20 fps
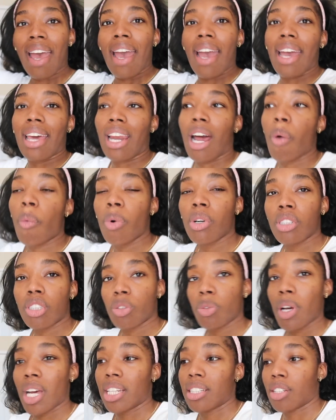And I want
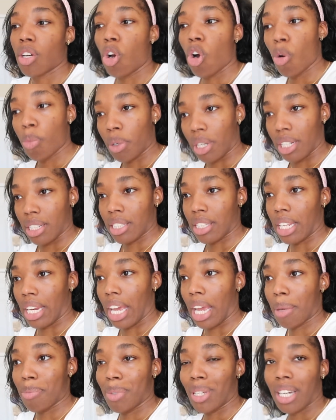to head to Home Goods
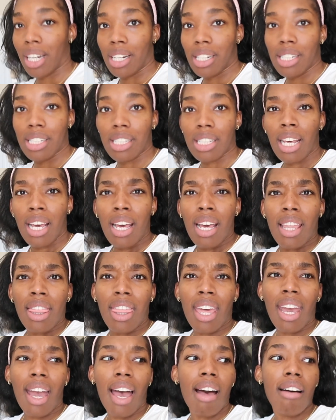today because
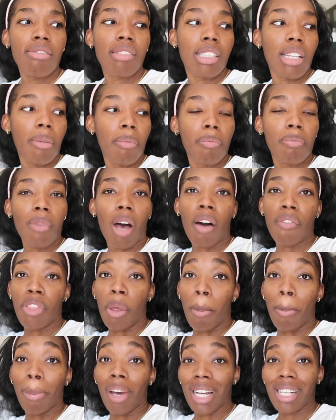they have some of the
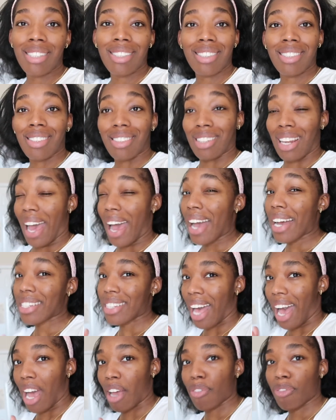best snacks,
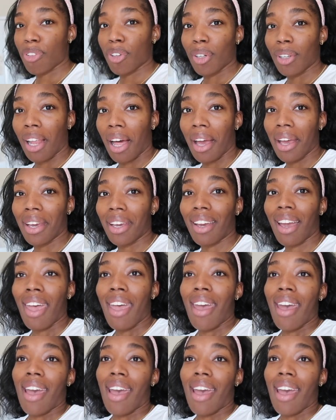I feel like.